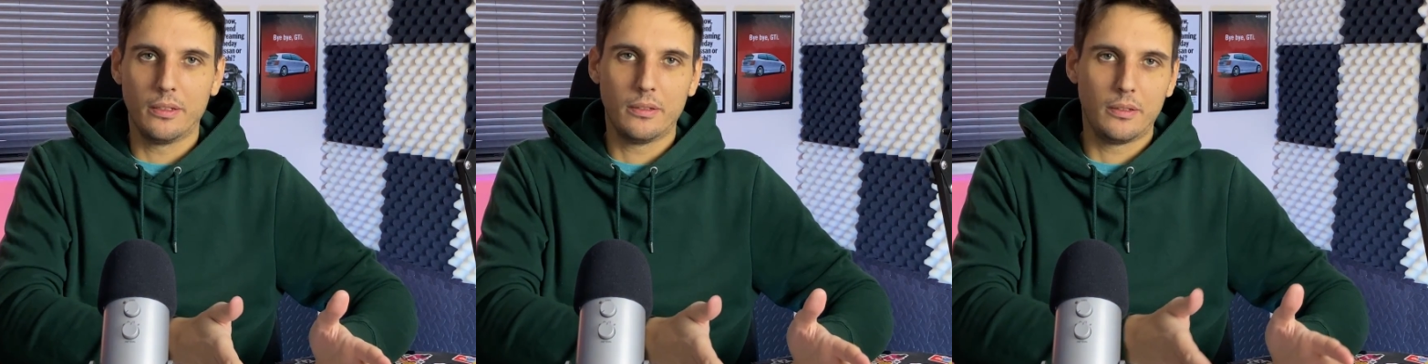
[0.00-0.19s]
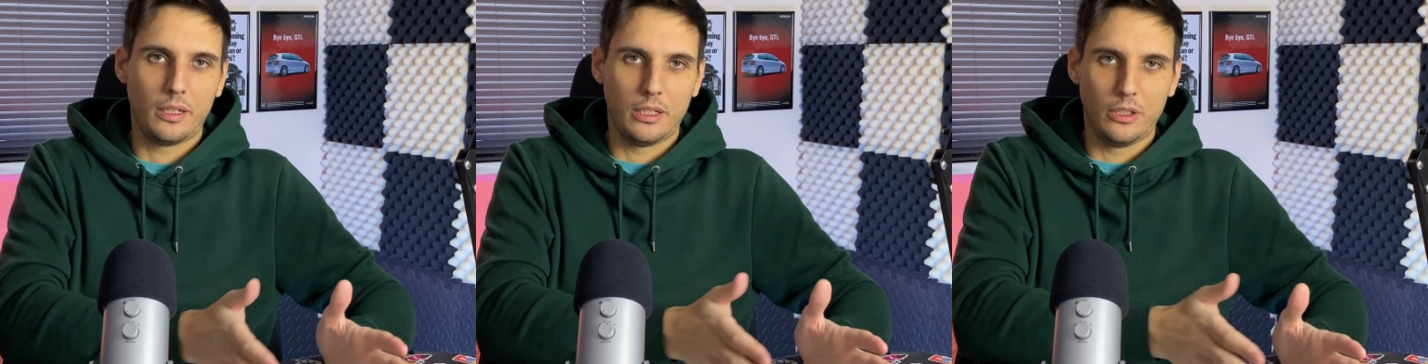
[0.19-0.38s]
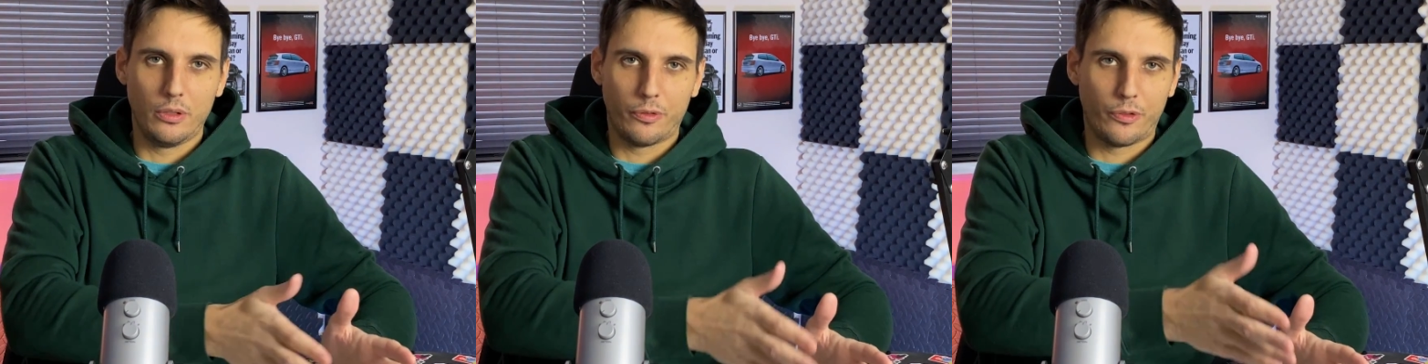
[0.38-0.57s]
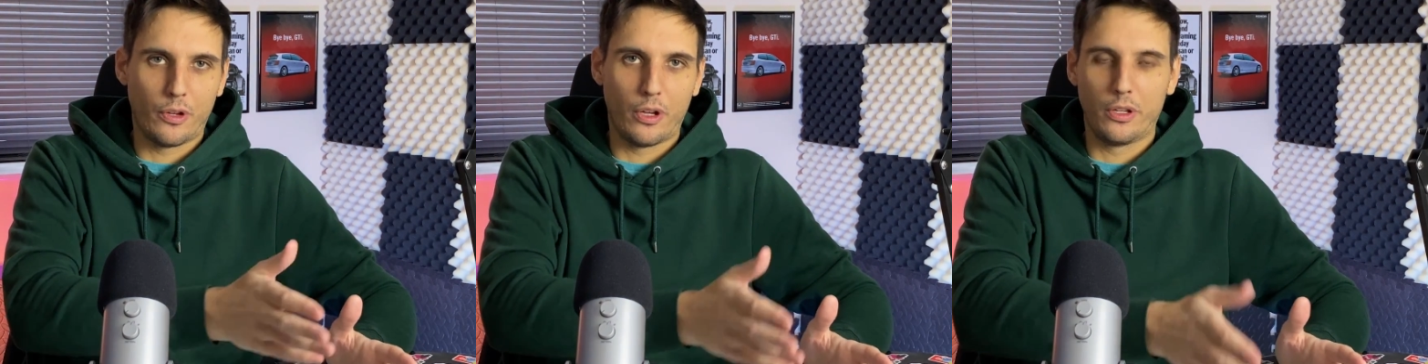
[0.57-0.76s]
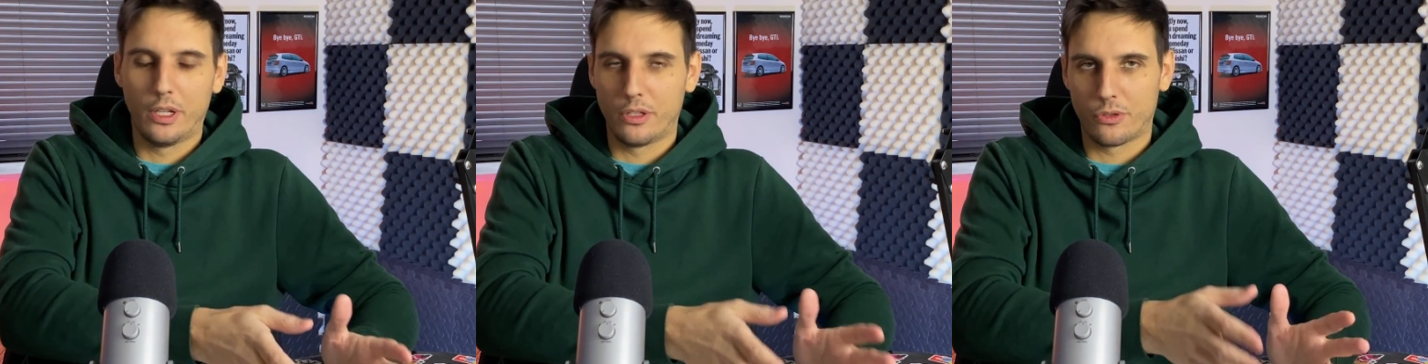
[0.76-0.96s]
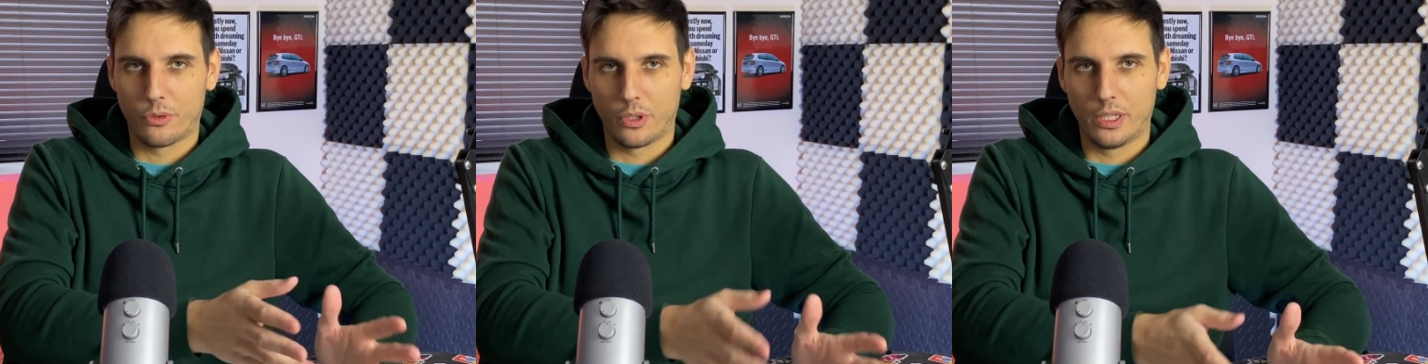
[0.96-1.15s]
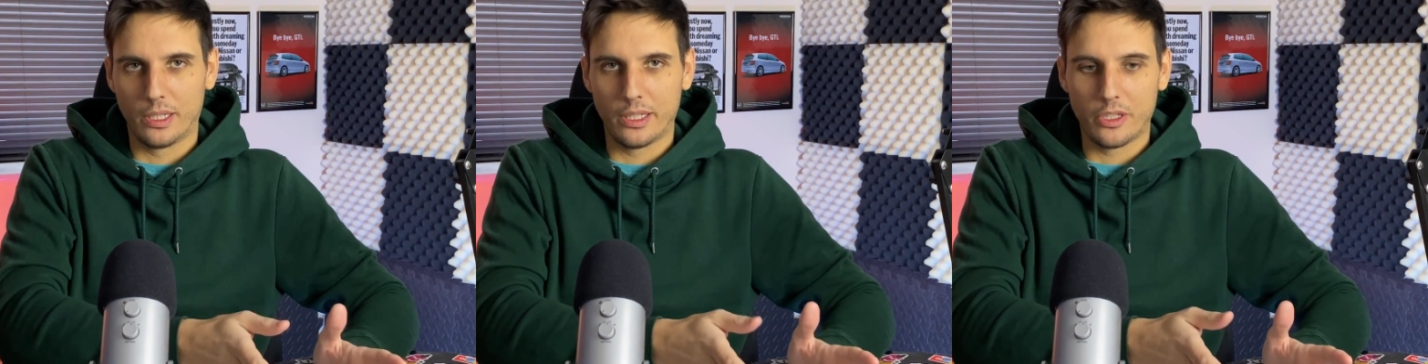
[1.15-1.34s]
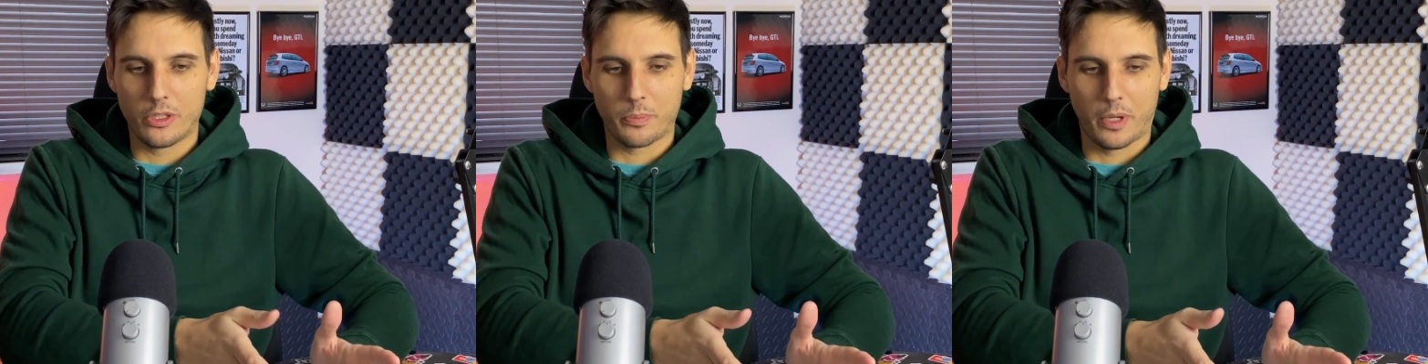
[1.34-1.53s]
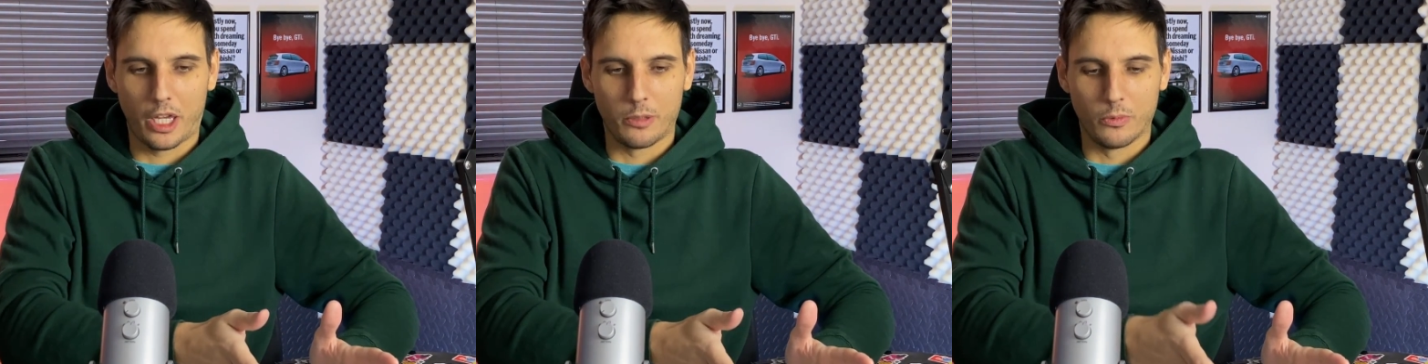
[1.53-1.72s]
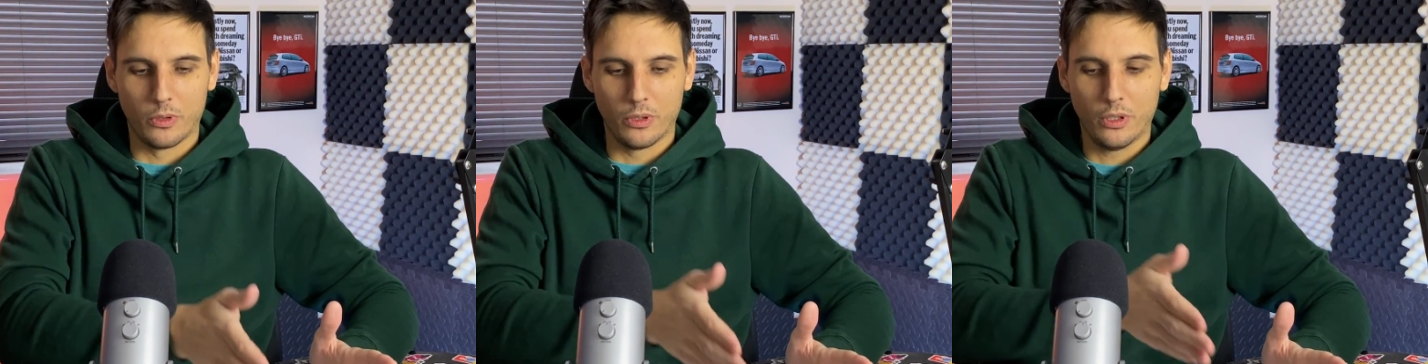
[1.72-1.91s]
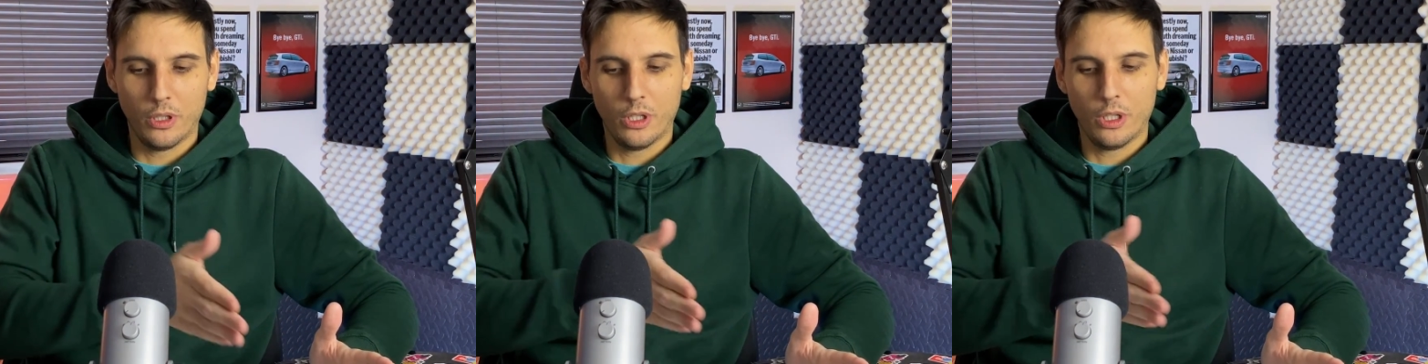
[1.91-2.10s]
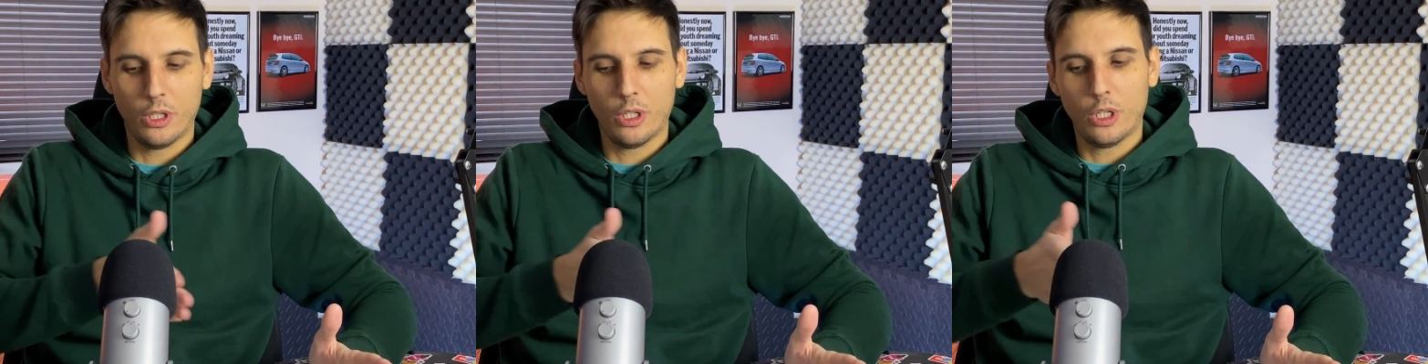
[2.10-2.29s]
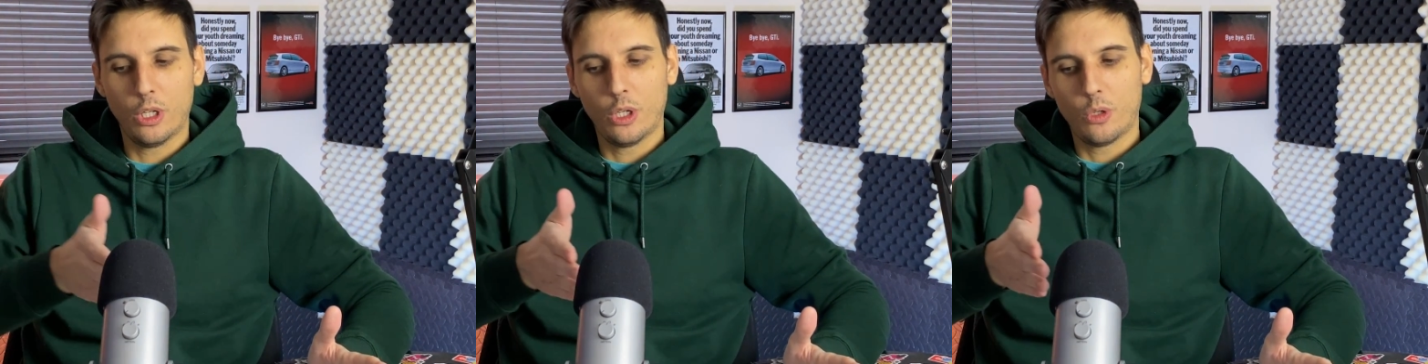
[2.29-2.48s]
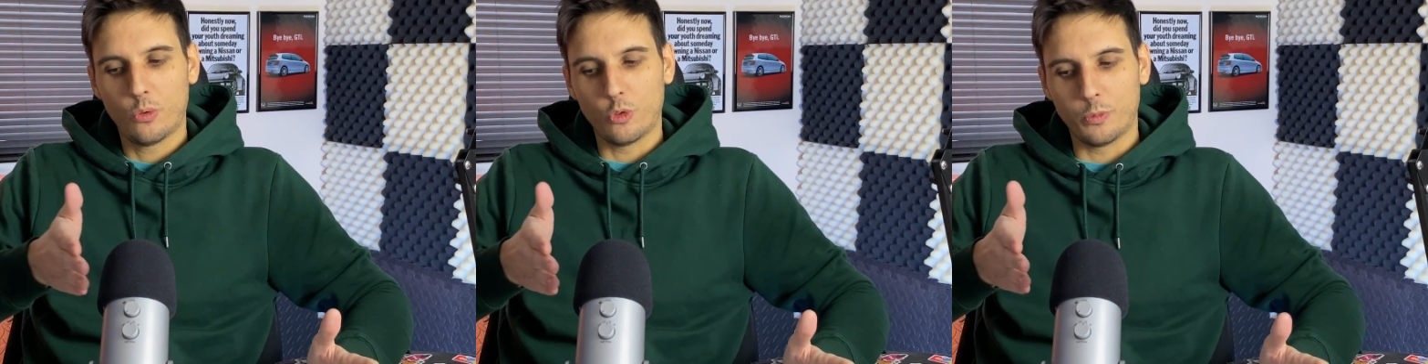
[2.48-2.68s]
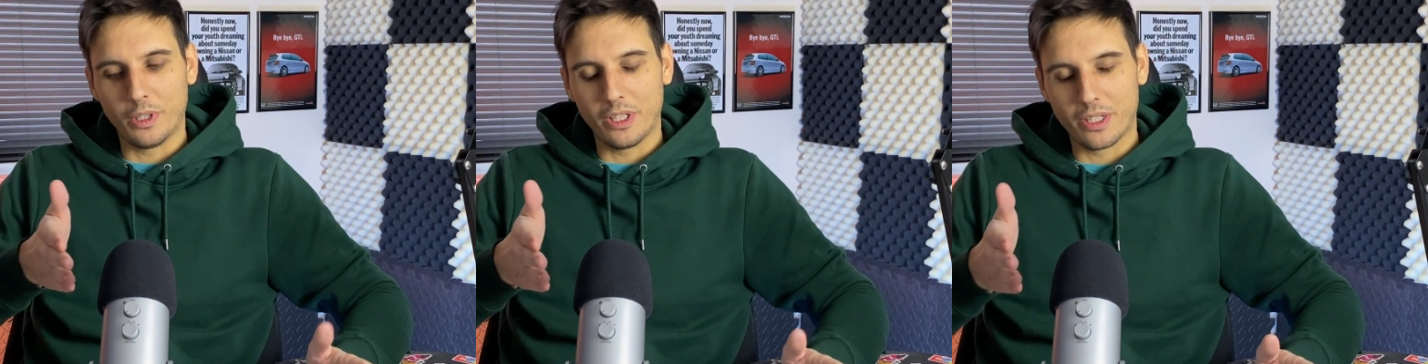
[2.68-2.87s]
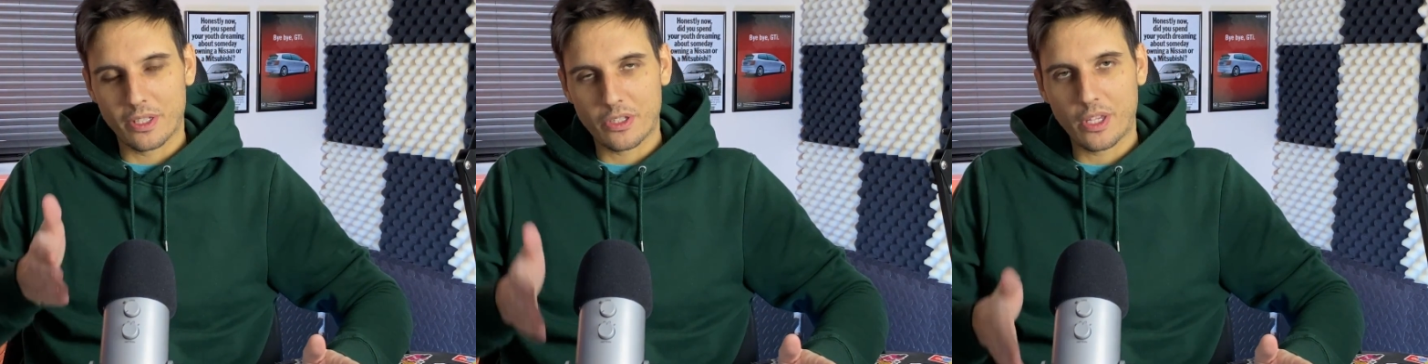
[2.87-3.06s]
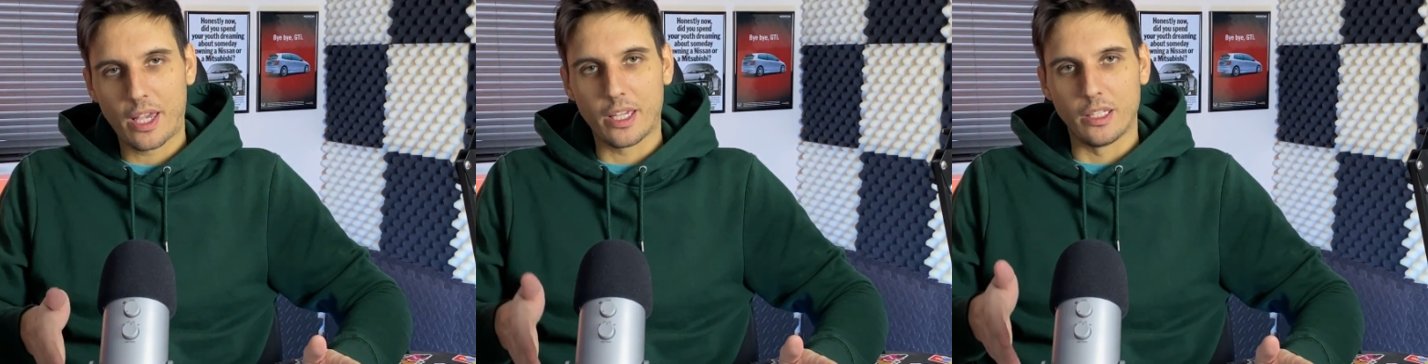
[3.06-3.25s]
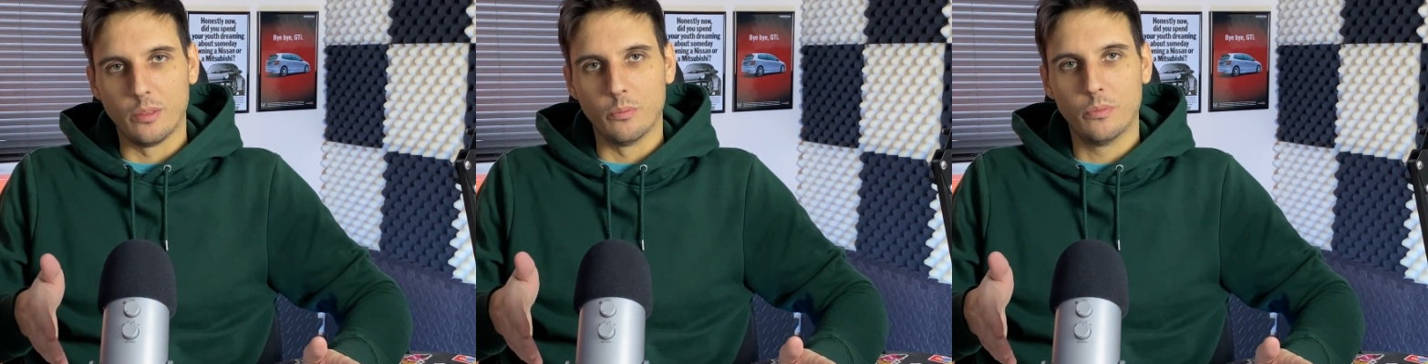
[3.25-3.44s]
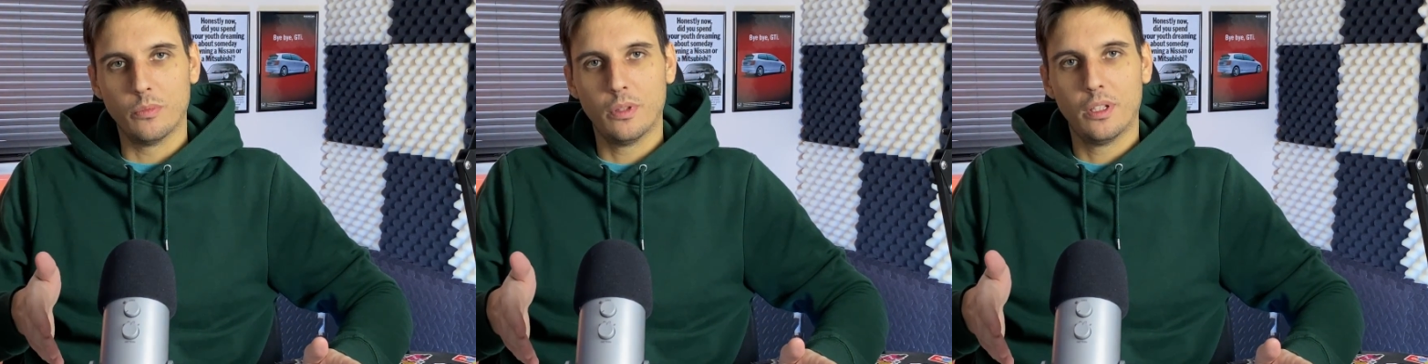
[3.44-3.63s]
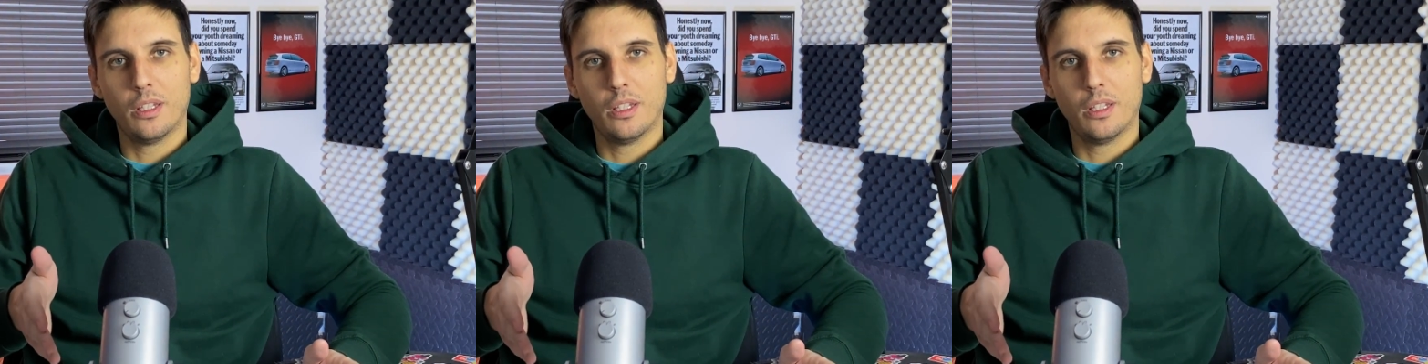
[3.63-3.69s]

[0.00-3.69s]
in your finance or your lease payment will be the same